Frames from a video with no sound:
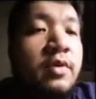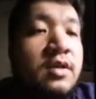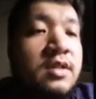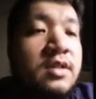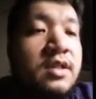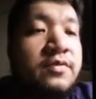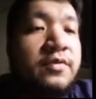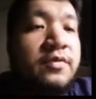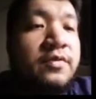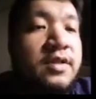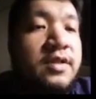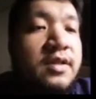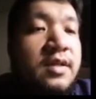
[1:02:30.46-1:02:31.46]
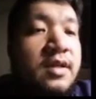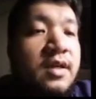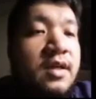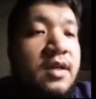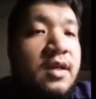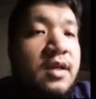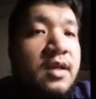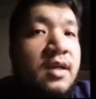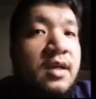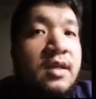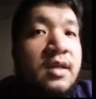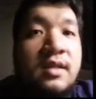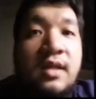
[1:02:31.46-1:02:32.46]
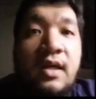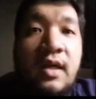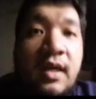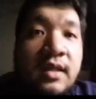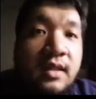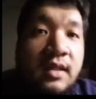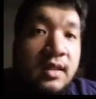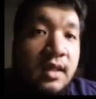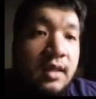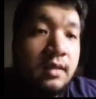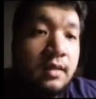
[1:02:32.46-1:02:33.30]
this first. See you guys in a second.